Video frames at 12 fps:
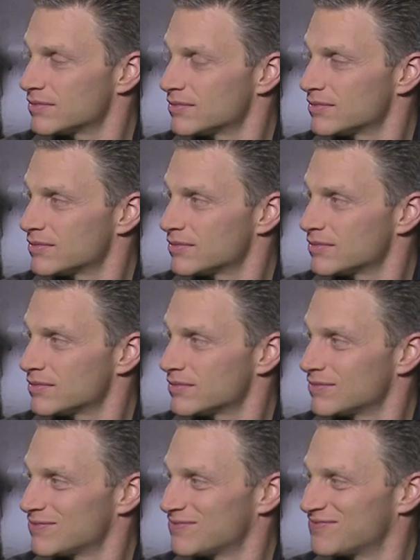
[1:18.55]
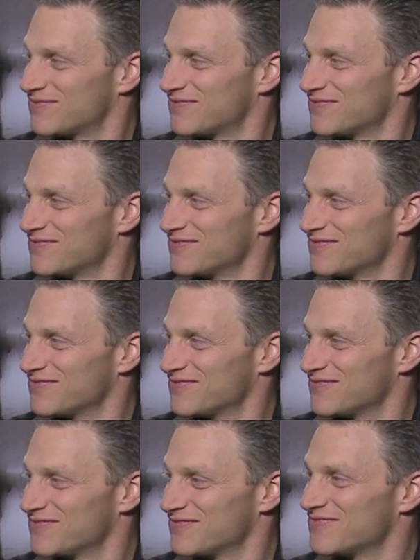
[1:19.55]

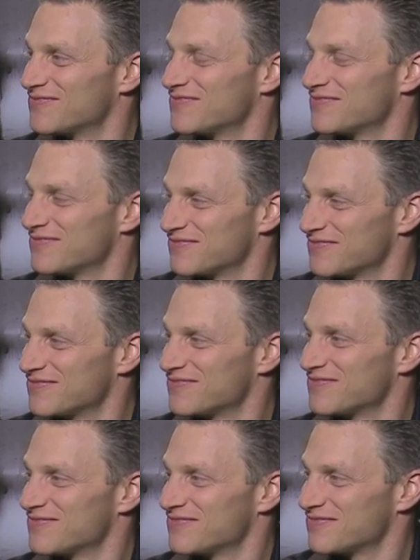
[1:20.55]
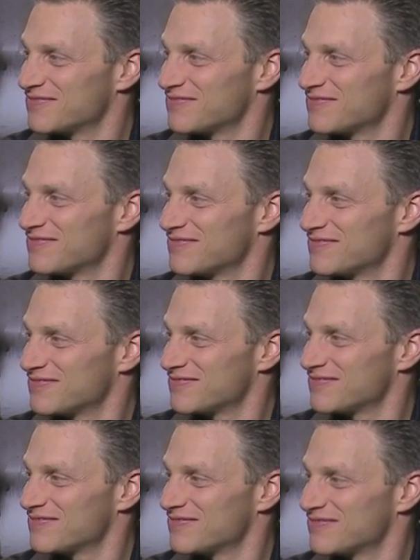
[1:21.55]

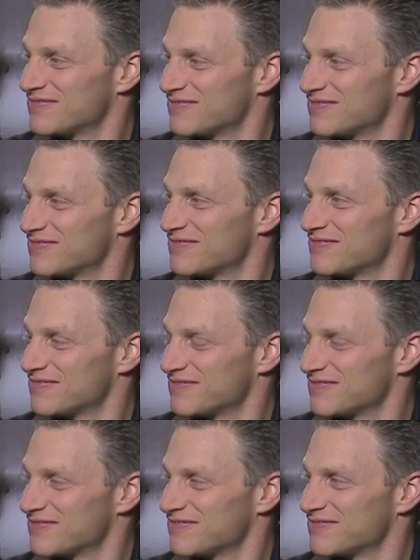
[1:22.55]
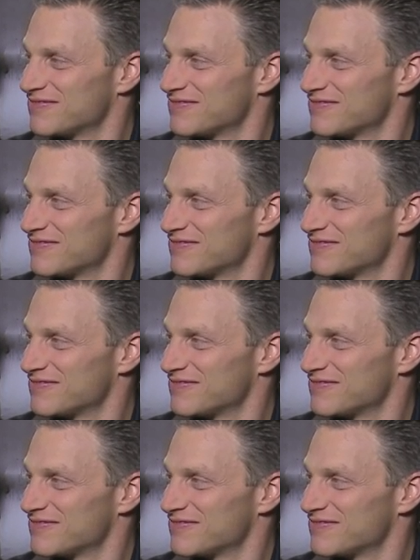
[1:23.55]
(not speaking)